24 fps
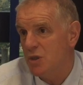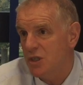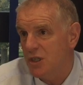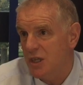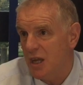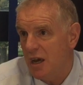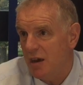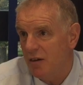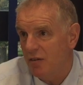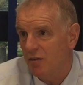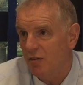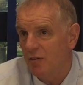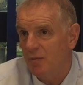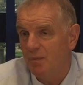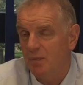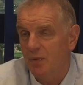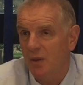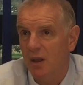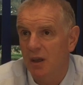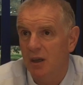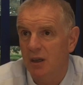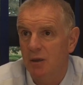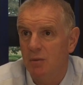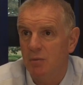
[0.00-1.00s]
staff,
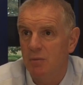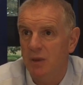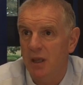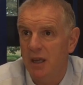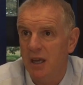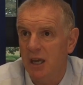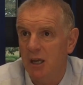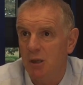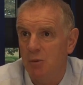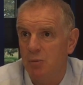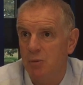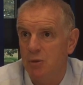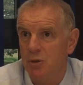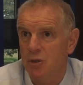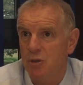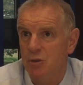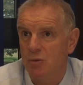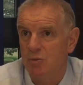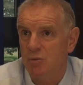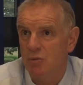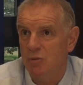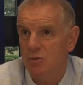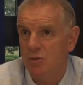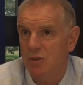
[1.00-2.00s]
they help us
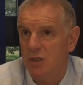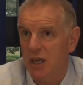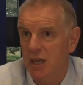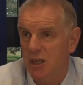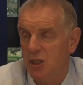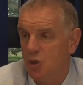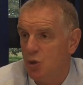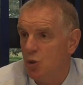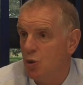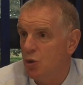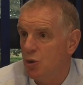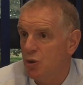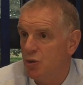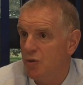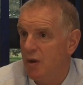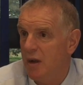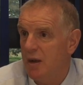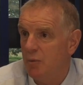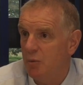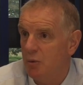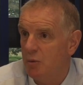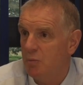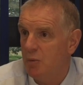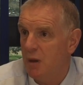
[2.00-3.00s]
take tours
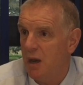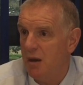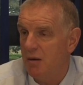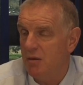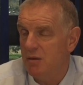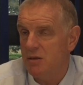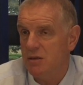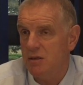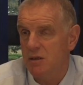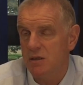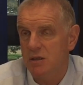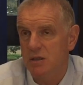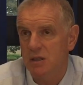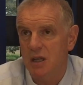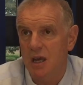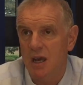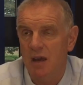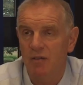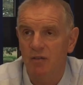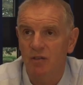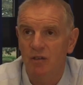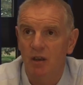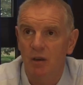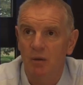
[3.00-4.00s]
around with parents and
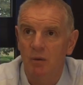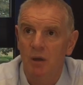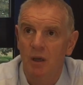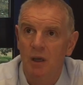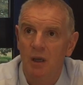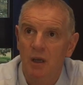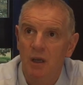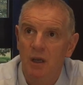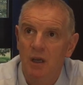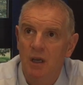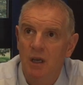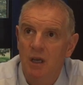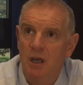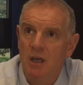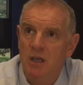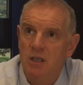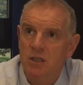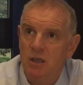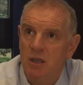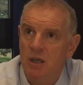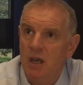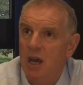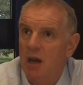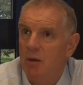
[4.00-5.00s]
staff.
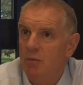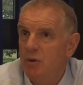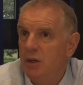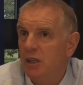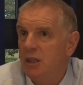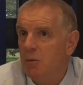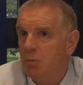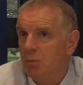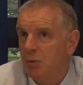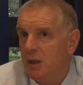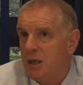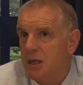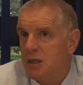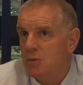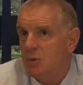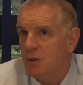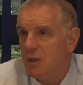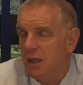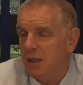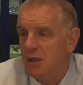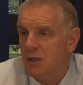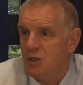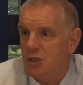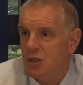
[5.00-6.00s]
So yeah, I'm really pleased with
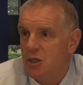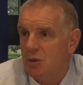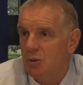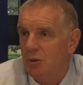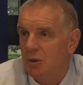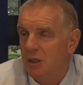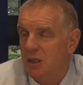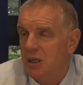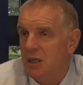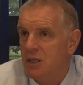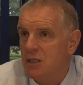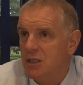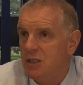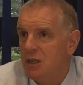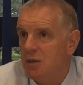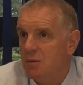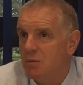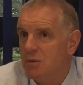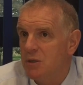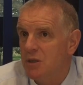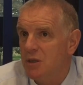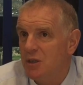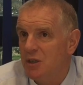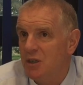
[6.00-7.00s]
how the student
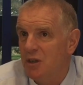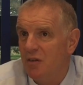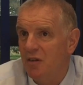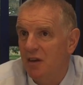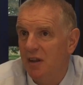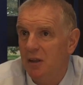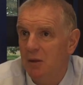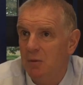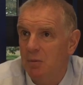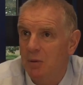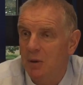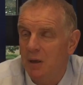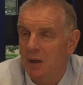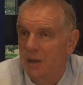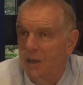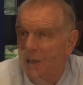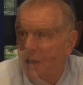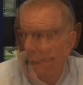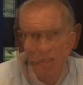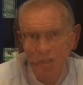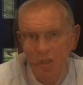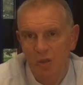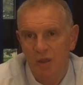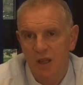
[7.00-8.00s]
leadership's
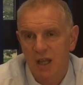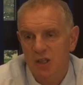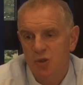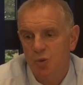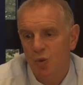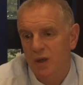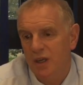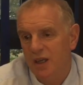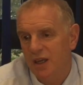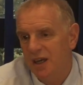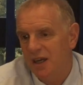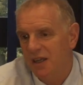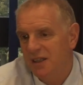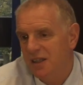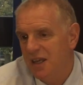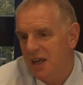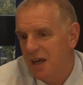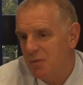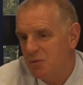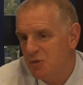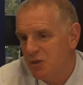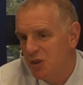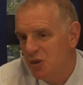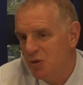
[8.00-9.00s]
developing. So last week I had the
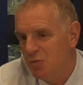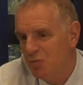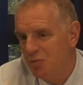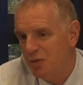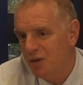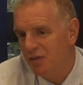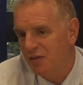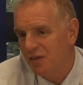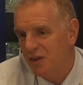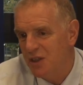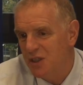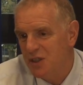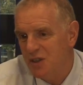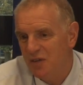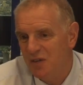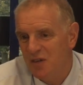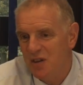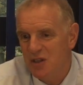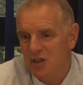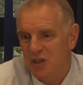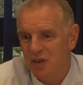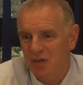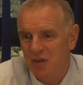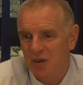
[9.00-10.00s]
absolute privilege of
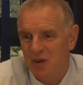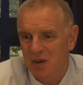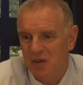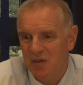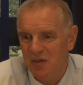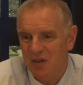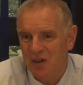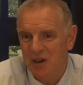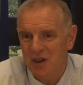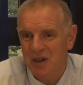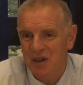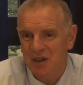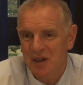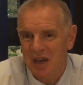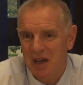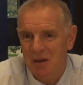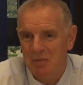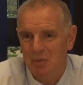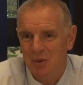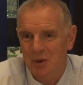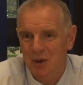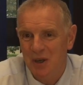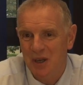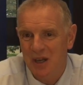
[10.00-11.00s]
interviewing for
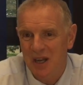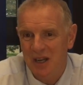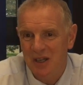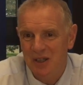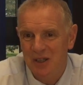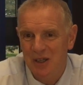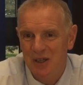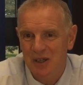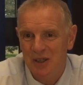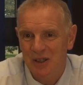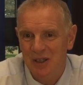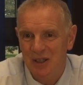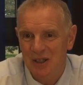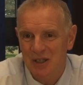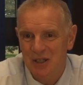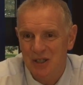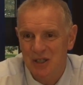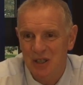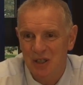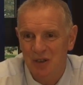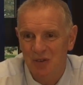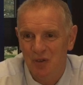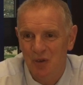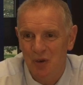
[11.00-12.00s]
head boy and head girl in the
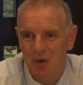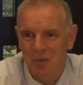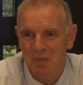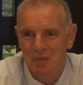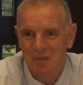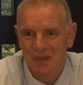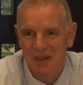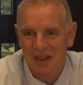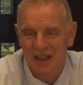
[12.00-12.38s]
sixth form.